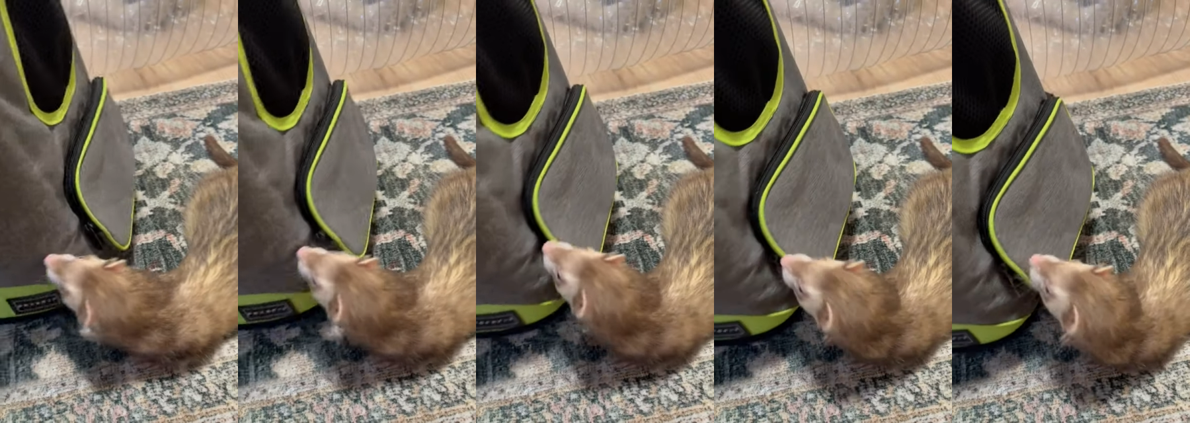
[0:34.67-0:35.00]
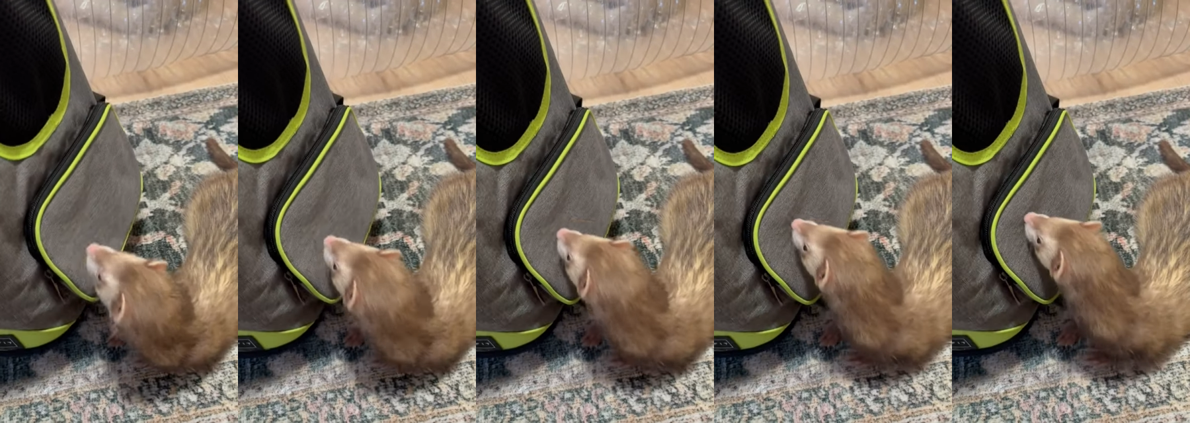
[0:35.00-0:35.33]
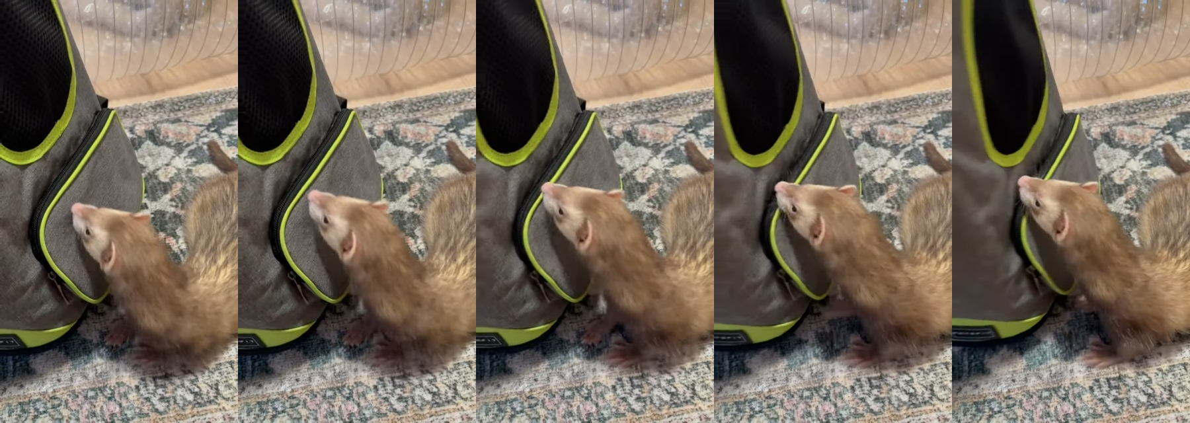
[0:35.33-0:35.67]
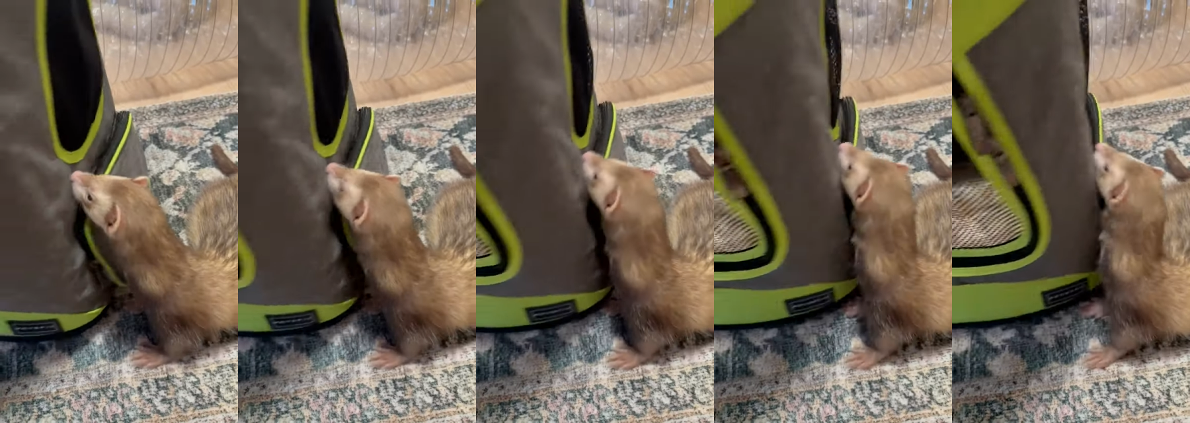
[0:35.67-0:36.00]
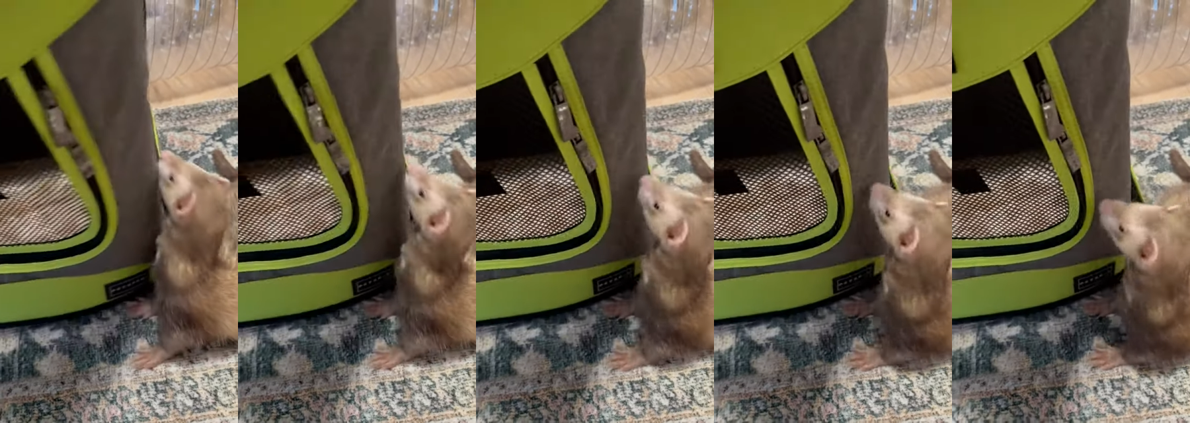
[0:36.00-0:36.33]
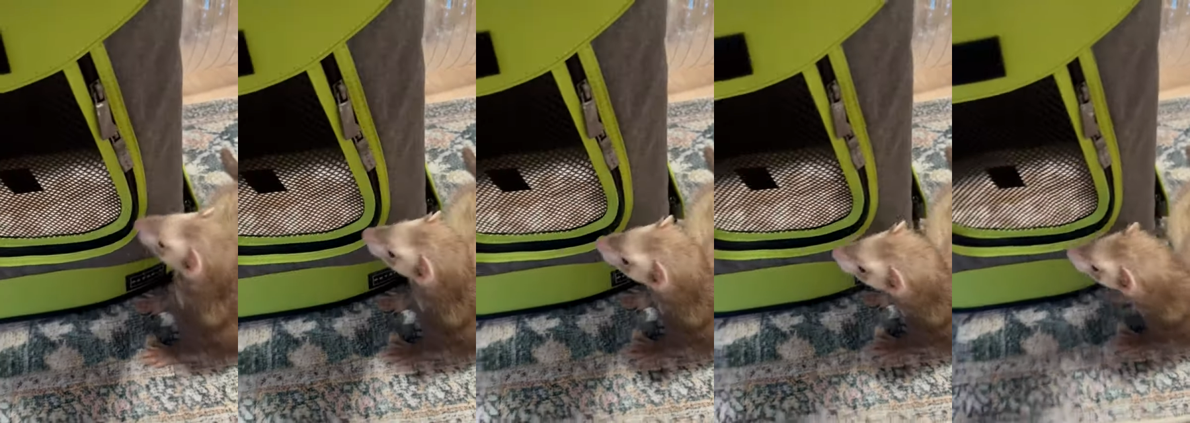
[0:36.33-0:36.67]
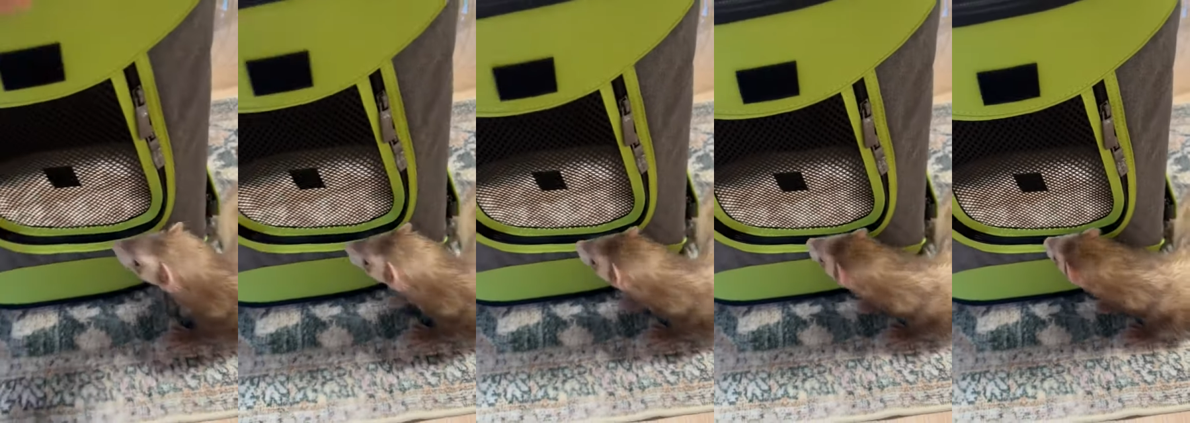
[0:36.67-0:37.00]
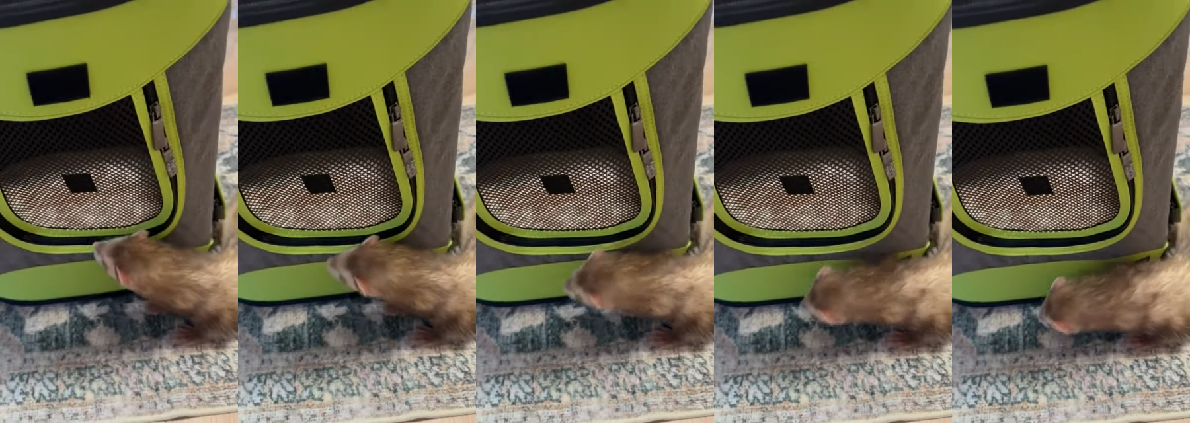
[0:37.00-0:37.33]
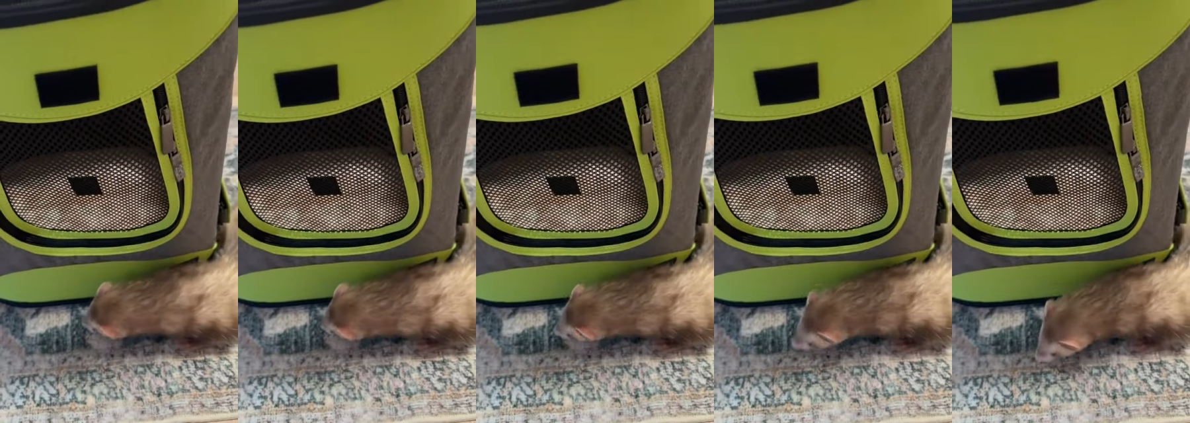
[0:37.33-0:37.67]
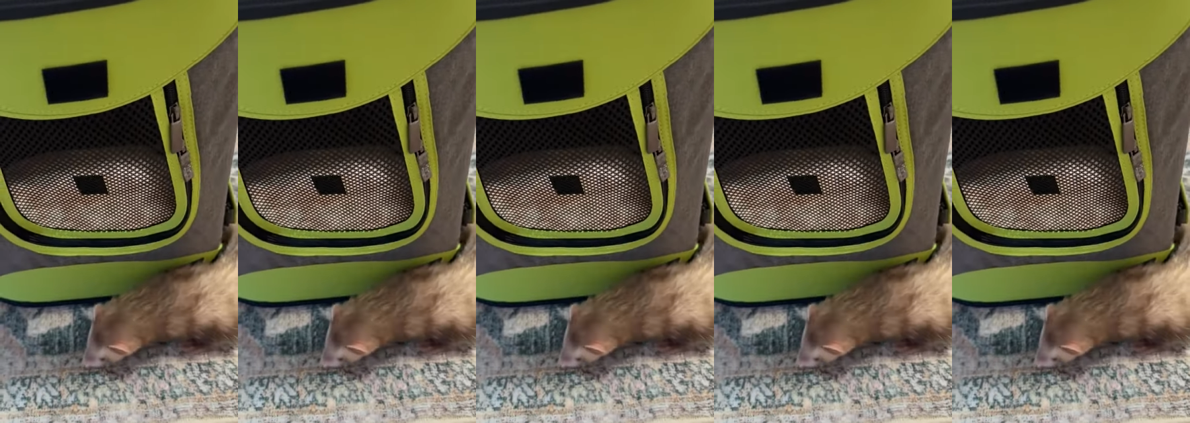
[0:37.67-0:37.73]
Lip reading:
[unreadable: no face in view]